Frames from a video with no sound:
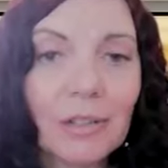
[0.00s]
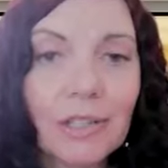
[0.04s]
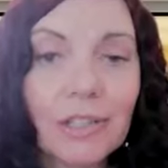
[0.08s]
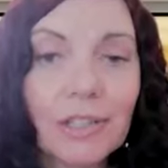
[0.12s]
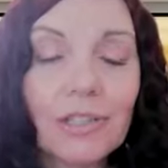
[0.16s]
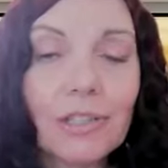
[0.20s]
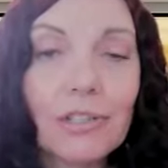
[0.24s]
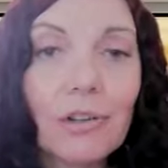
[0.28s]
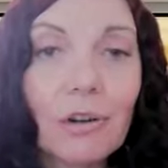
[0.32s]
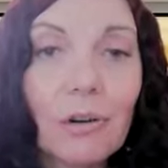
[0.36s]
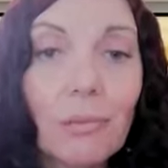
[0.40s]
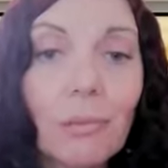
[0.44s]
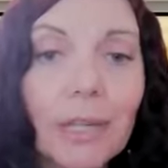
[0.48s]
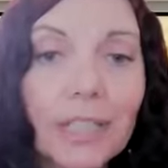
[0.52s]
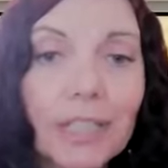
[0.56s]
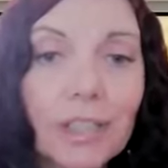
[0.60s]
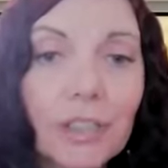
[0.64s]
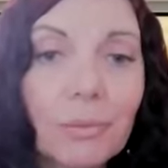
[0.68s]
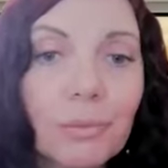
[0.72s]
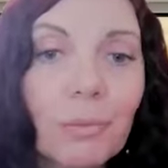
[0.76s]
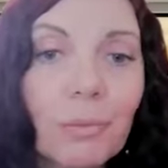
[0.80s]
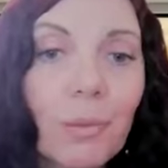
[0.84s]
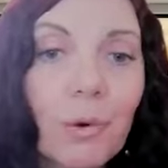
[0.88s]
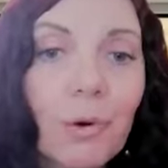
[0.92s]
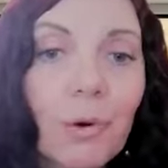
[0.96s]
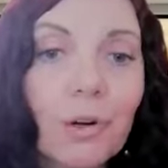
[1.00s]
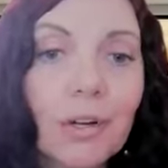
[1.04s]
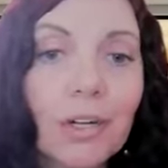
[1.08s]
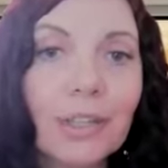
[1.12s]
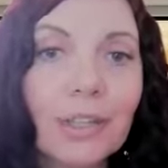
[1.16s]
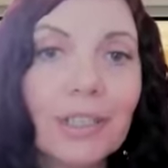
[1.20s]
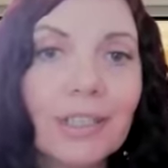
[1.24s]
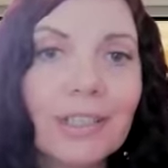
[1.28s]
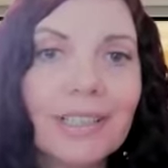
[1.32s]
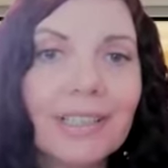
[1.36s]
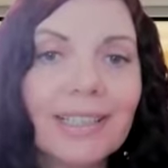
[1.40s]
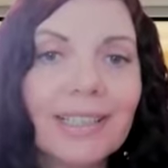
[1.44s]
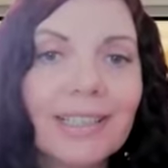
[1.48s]
but there's so much
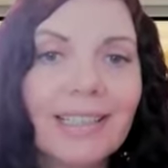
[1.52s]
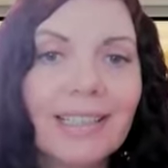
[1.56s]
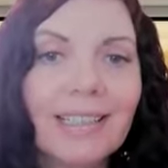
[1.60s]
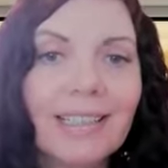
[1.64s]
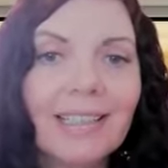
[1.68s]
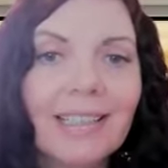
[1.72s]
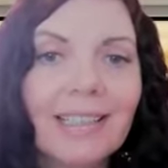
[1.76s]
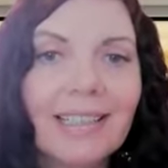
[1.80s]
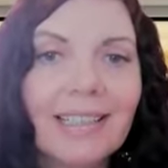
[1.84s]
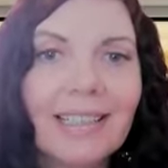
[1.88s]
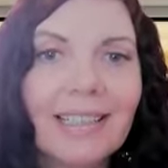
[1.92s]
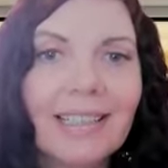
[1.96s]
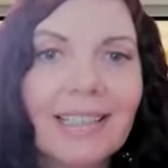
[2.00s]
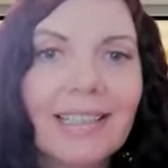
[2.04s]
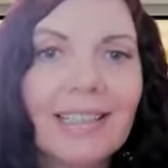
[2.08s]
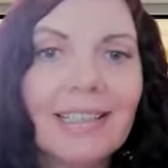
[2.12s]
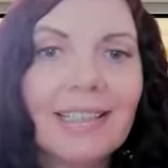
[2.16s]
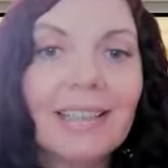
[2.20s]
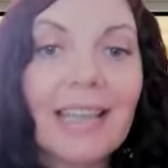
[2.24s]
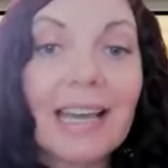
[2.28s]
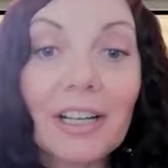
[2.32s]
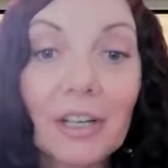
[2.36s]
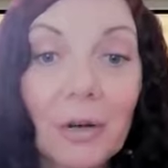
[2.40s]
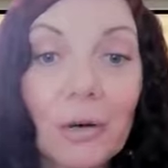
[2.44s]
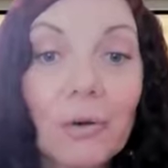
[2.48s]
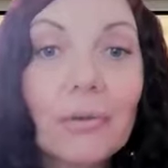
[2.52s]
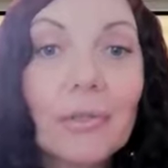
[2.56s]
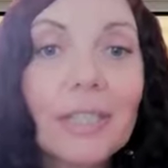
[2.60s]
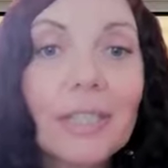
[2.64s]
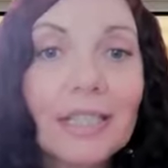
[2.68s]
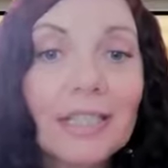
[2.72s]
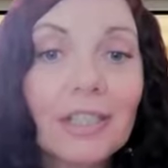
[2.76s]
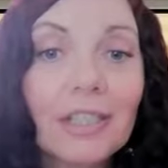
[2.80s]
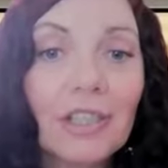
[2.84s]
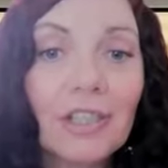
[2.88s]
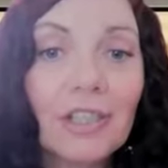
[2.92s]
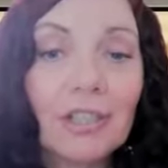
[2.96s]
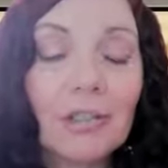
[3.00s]
more that goes
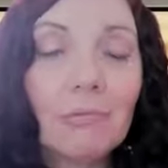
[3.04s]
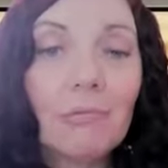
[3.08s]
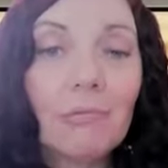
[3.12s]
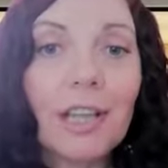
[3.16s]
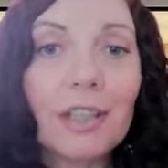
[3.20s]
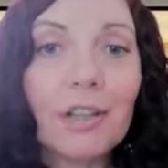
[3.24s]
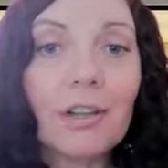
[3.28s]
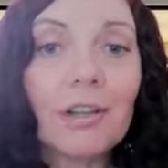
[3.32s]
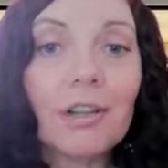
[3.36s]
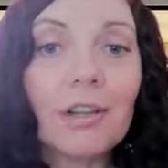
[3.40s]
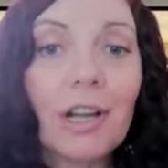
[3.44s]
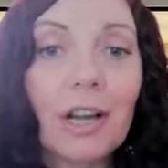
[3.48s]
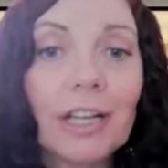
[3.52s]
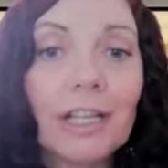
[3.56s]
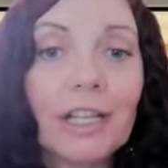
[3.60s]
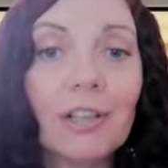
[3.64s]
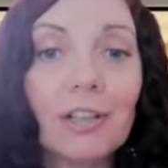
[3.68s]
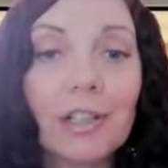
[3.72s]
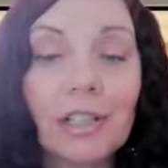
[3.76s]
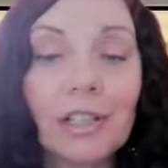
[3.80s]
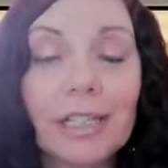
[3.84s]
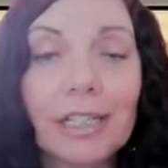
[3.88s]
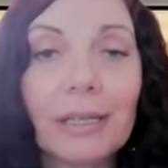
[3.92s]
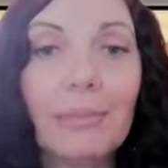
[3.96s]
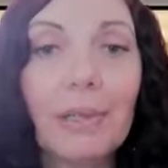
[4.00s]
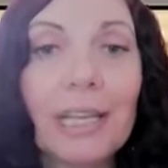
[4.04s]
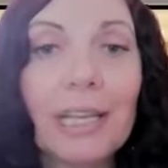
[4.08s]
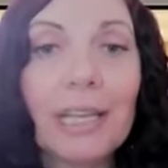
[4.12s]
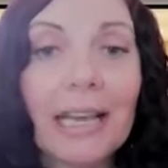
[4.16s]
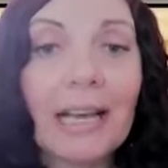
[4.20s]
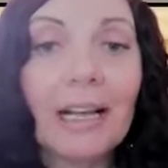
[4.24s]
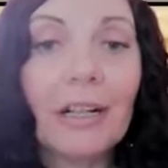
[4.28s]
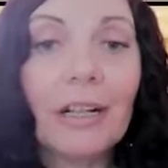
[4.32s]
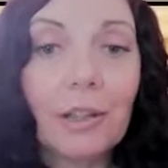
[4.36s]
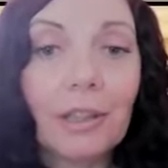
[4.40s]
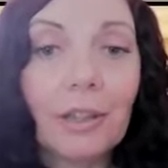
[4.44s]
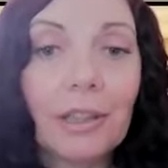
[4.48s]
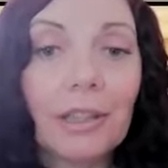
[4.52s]
into whether or not you're going to
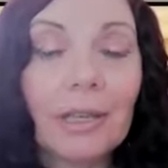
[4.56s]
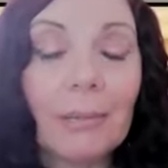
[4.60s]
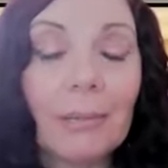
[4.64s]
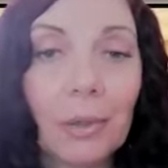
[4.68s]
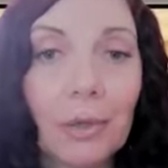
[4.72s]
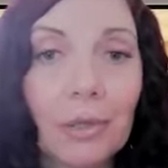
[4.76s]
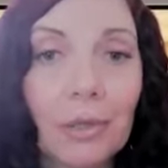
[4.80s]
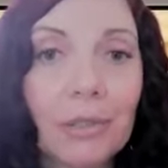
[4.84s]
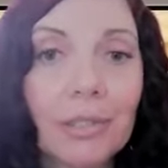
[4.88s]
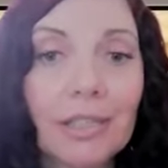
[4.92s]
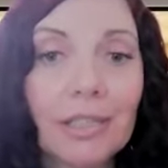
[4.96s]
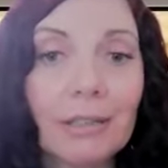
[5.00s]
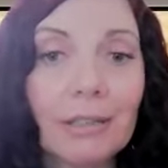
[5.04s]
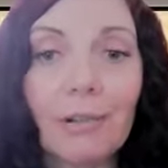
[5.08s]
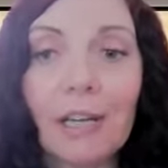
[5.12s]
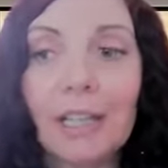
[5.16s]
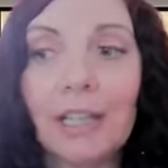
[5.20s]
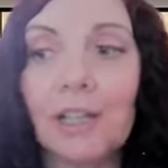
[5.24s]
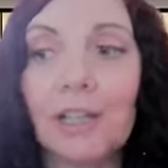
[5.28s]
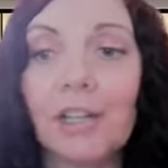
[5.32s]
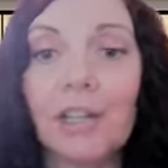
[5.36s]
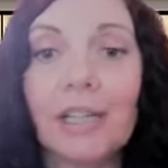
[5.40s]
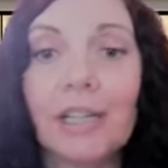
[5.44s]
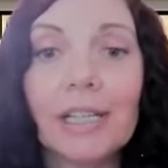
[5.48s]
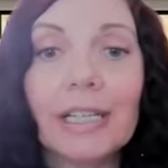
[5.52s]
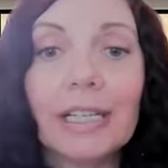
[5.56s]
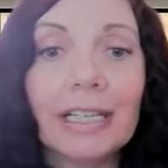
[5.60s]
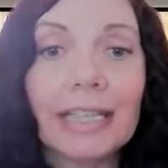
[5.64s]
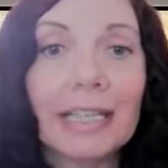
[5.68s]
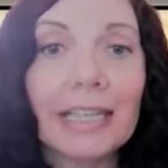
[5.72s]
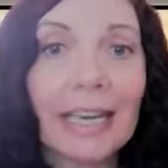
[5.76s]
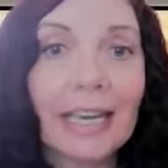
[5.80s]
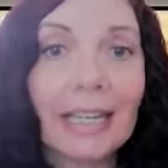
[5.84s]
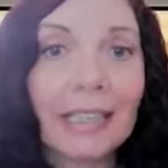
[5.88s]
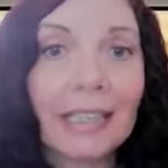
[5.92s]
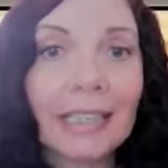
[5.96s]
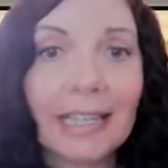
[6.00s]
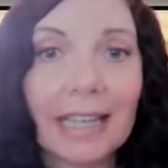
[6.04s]
be a healthy person, whether you're going
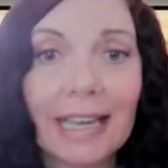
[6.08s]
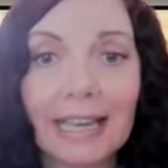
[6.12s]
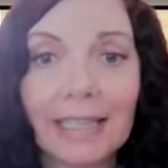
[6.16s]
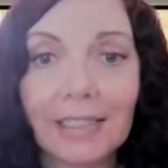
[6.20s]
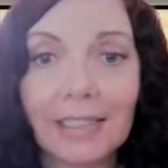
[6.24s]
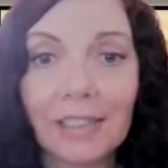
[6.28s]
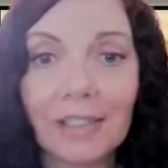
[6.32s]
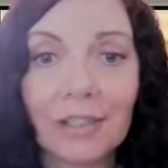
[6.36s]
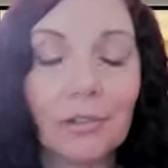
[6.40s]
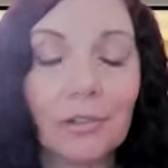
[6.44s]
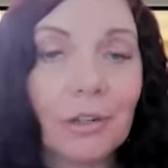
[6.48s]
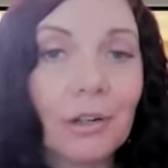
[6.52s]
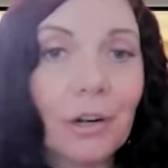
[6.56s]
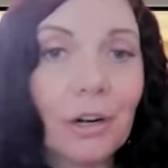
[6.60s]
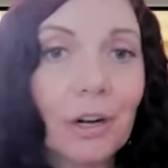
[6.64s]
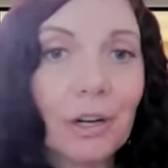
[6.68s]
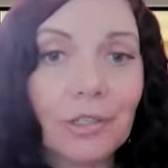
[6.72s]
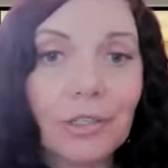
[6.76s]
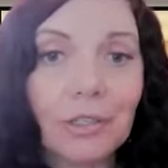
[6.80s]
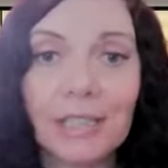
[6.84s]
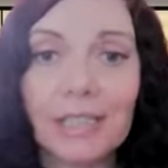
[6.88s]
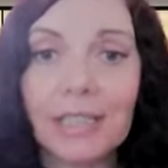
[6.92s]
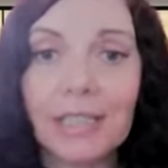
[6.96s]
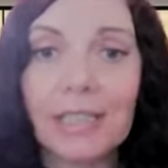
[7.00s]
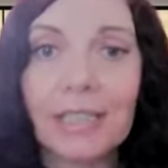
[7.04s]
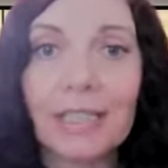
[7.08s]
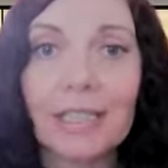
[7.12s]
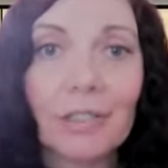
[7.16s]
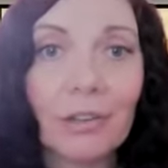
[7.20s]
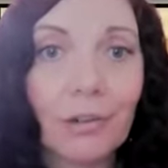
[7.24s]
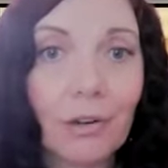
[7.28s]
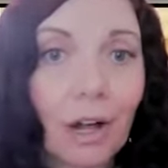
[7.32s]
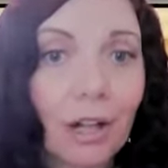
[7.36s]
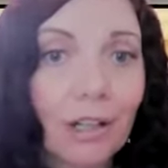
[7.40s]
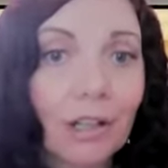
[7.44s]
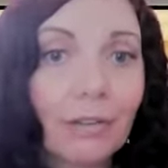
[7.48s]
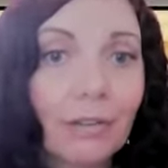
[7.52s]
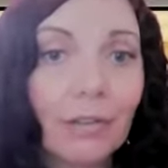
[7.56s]
to get cancer or heart
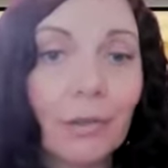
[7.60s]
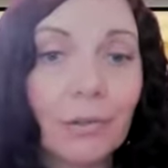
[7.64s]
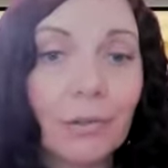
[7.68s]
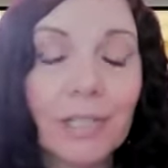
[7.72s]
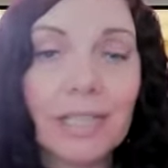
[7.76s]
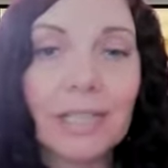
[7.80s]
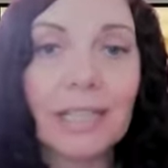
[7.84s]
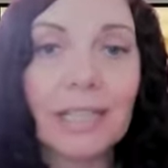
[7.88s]
disease or all of